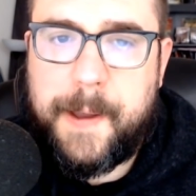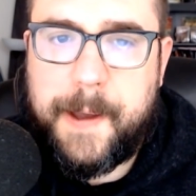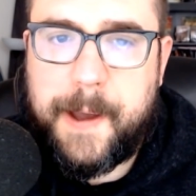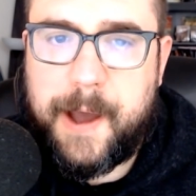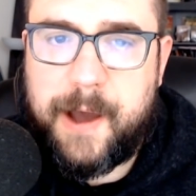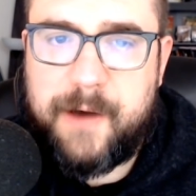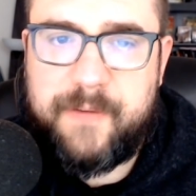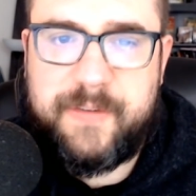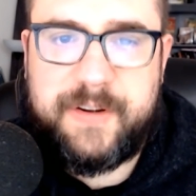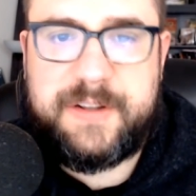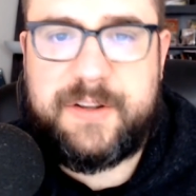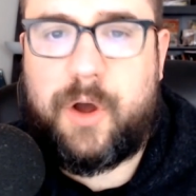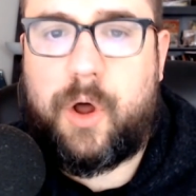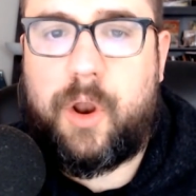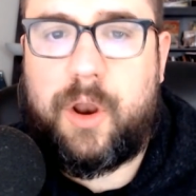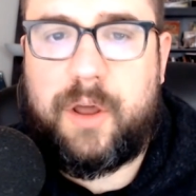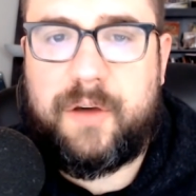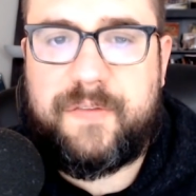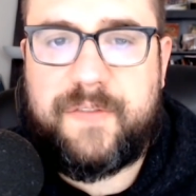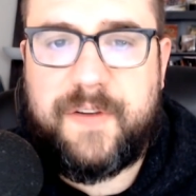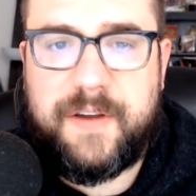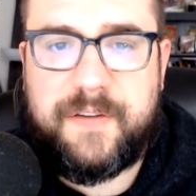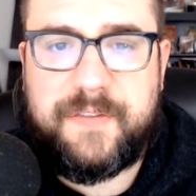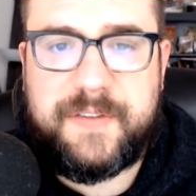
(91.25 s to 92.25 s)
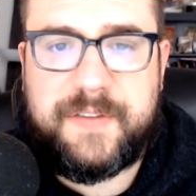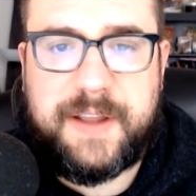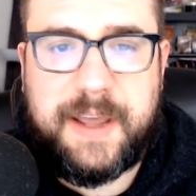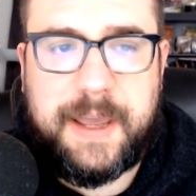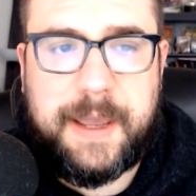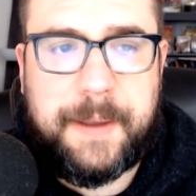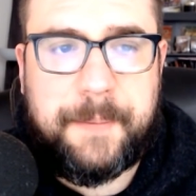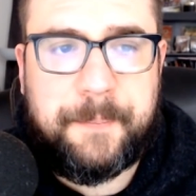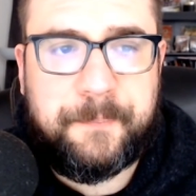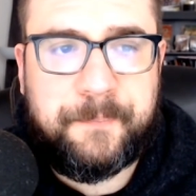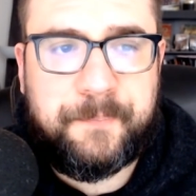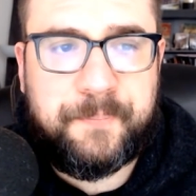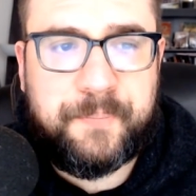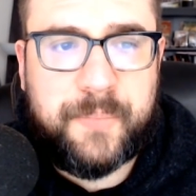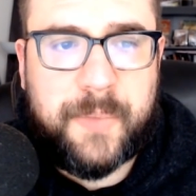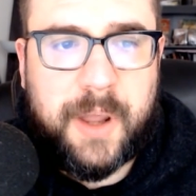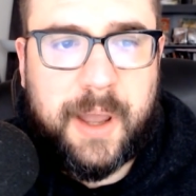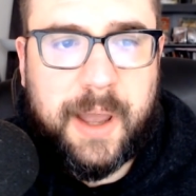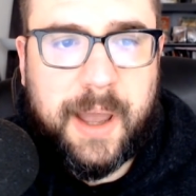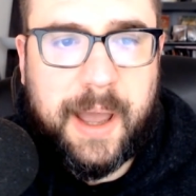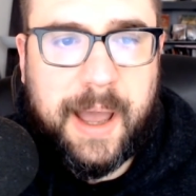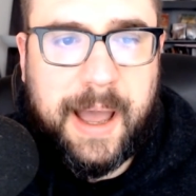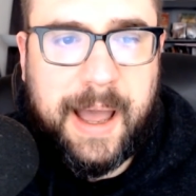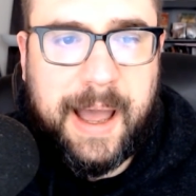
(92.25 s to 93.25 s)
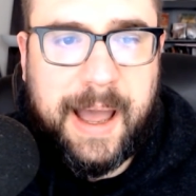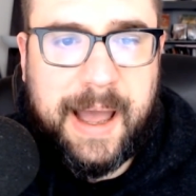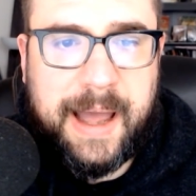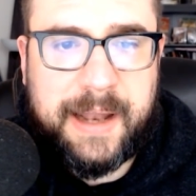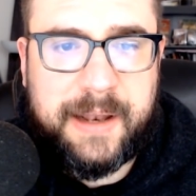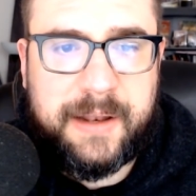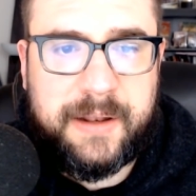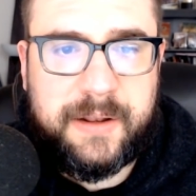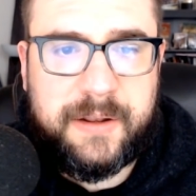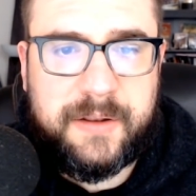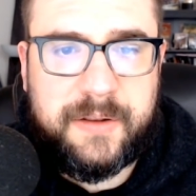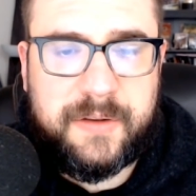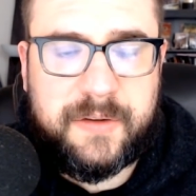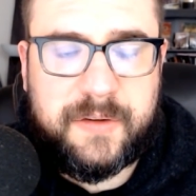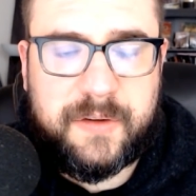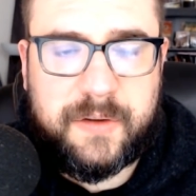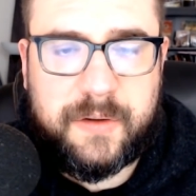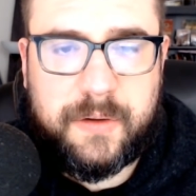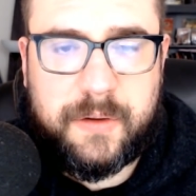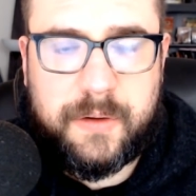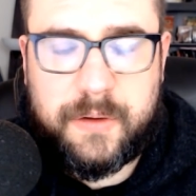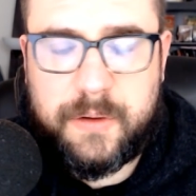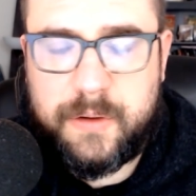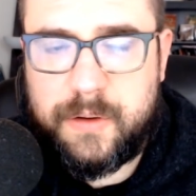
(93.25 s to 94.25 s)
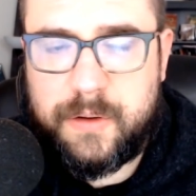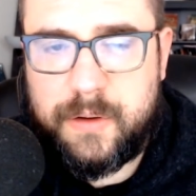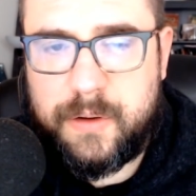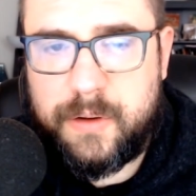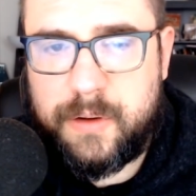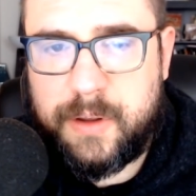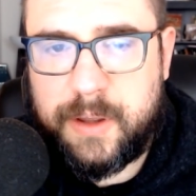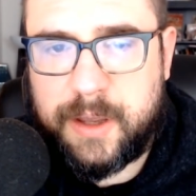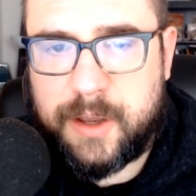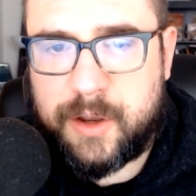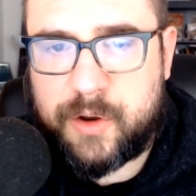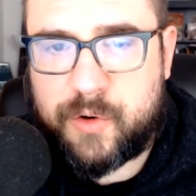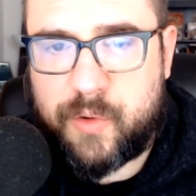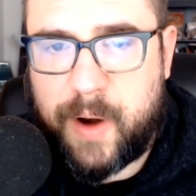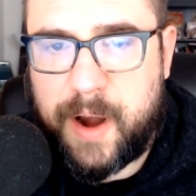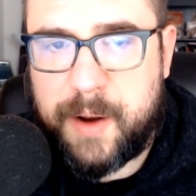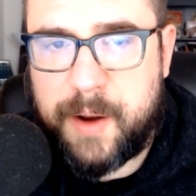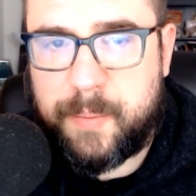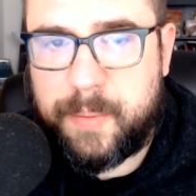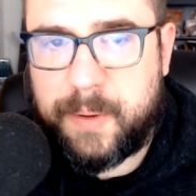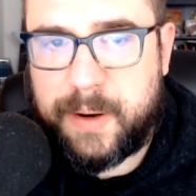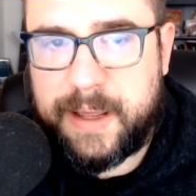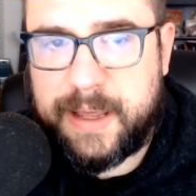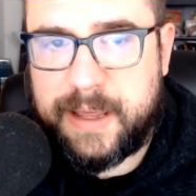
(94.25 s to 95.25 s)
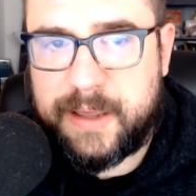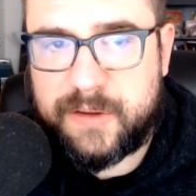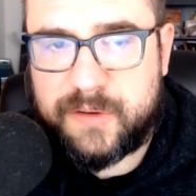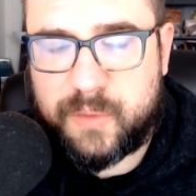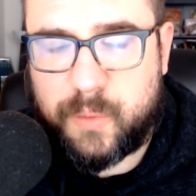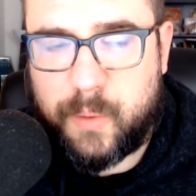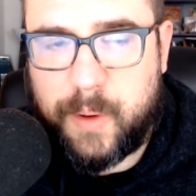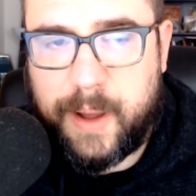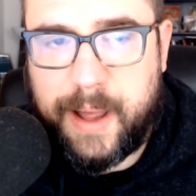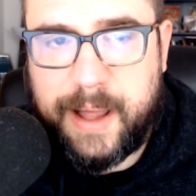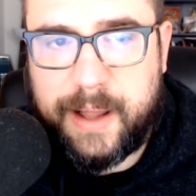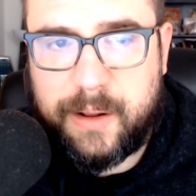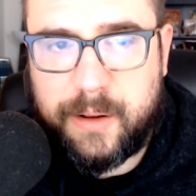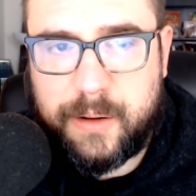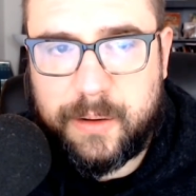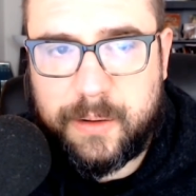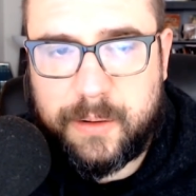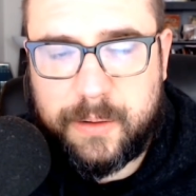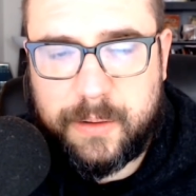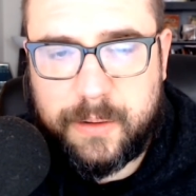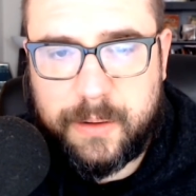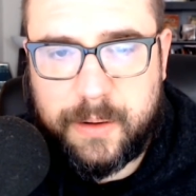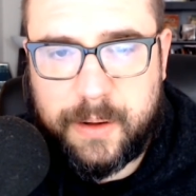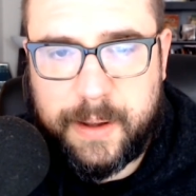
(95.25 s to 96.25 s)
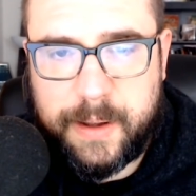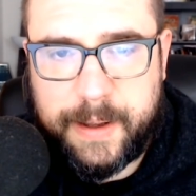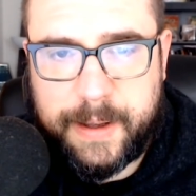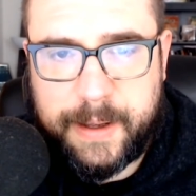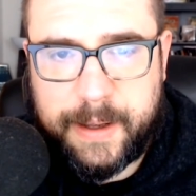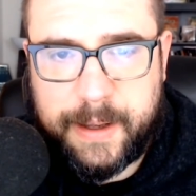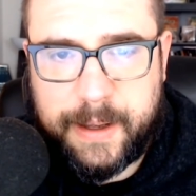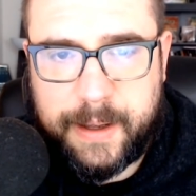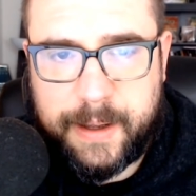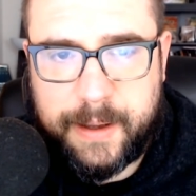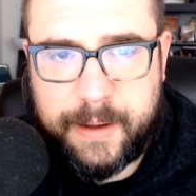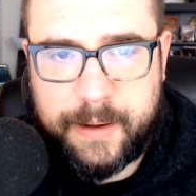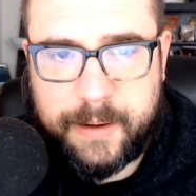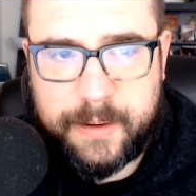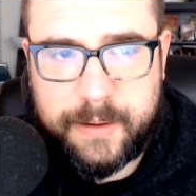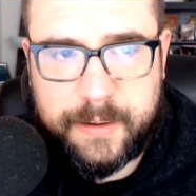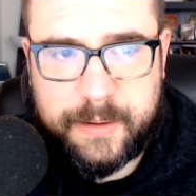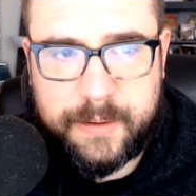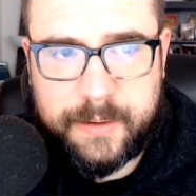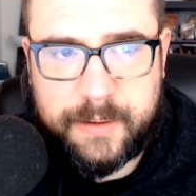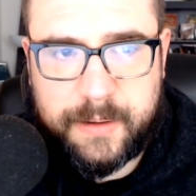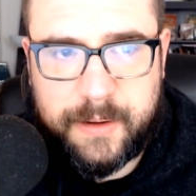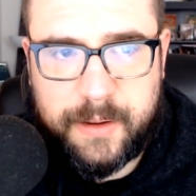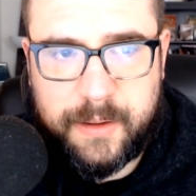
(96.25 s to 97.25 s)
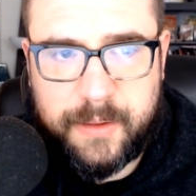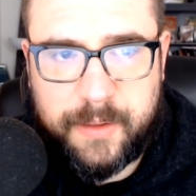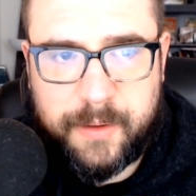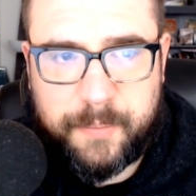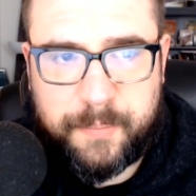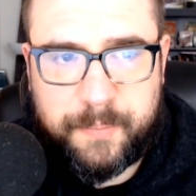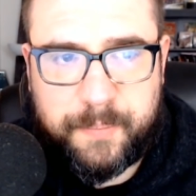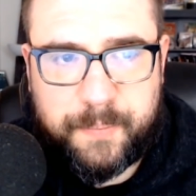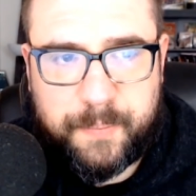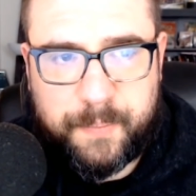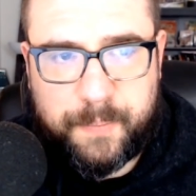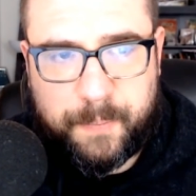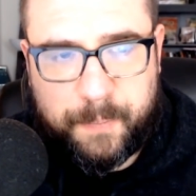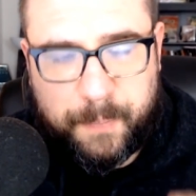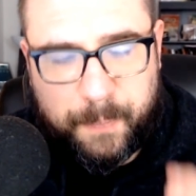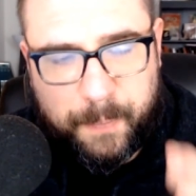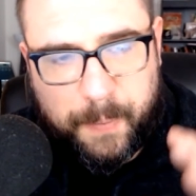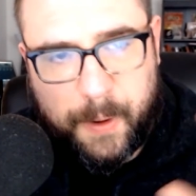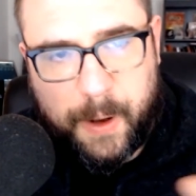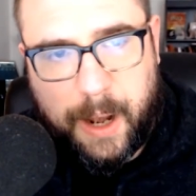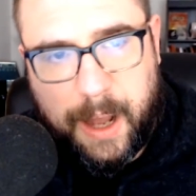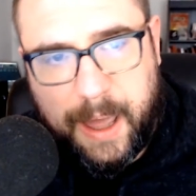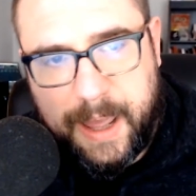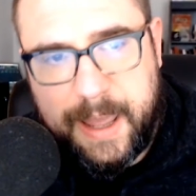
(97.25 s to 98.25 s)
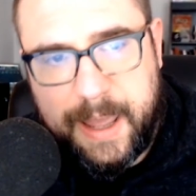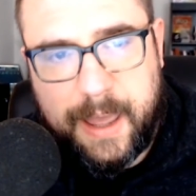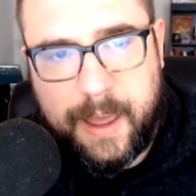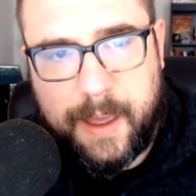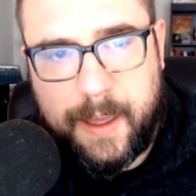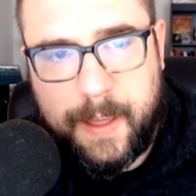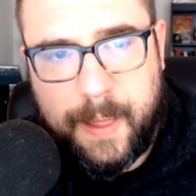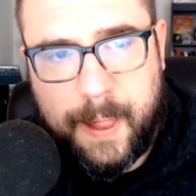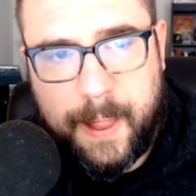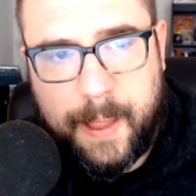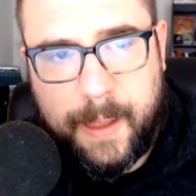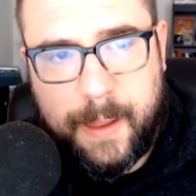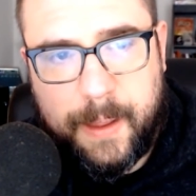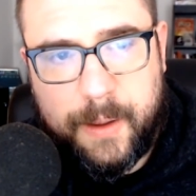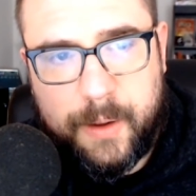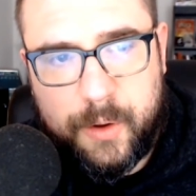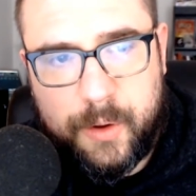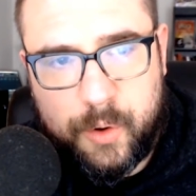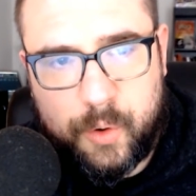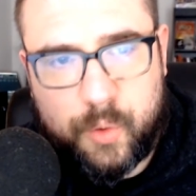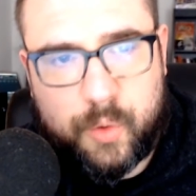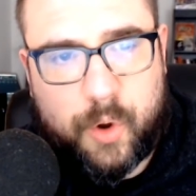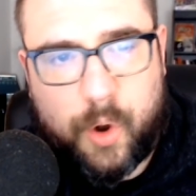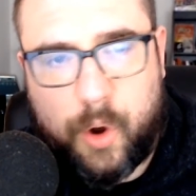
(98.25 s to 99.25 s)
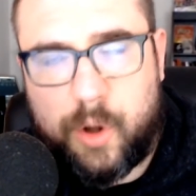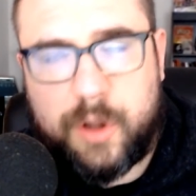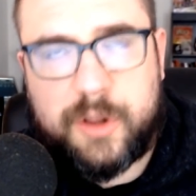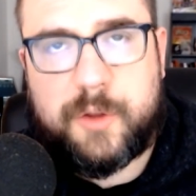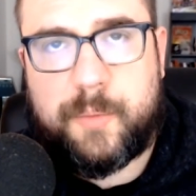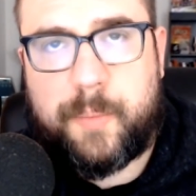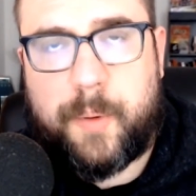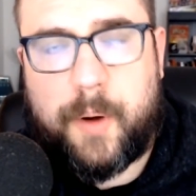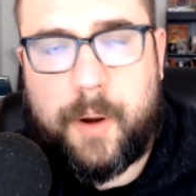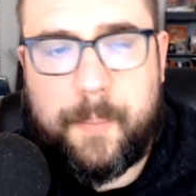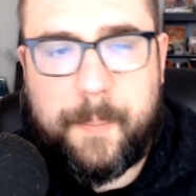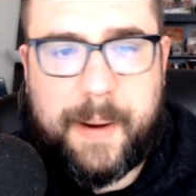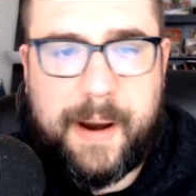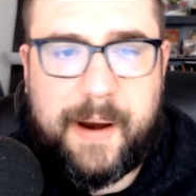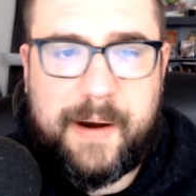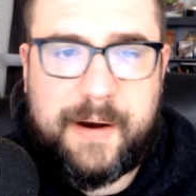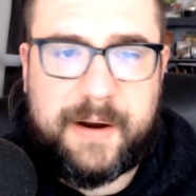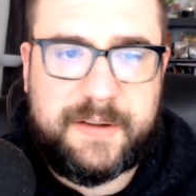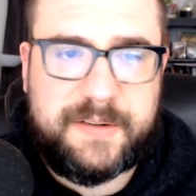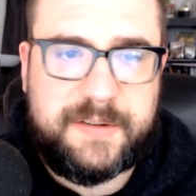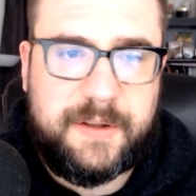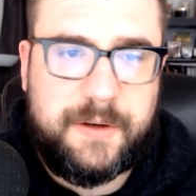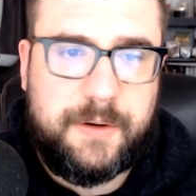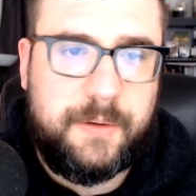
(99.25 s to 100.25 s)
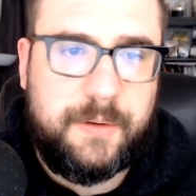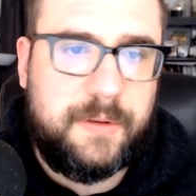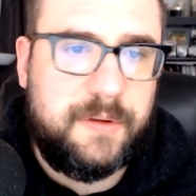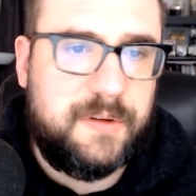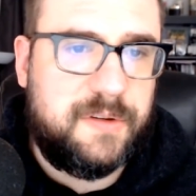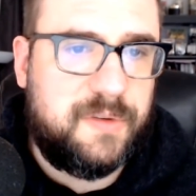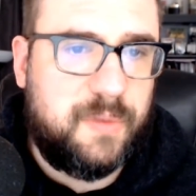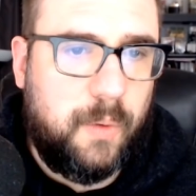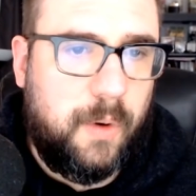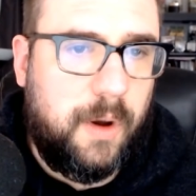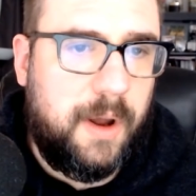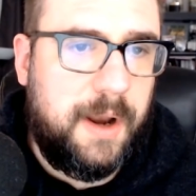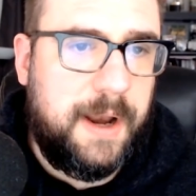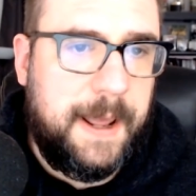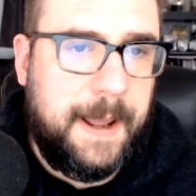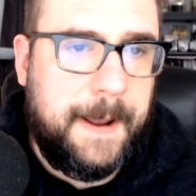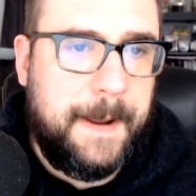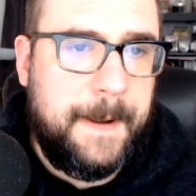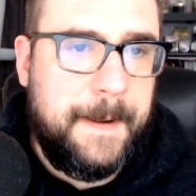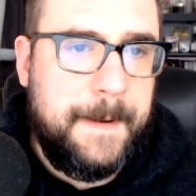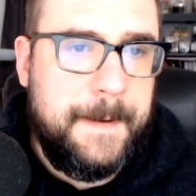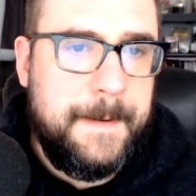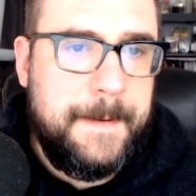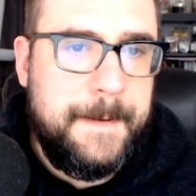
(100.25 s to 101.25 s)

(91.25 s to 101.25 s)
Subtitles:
of $1.50, and incredibly as well, the player who called upon Barriss to do the swatting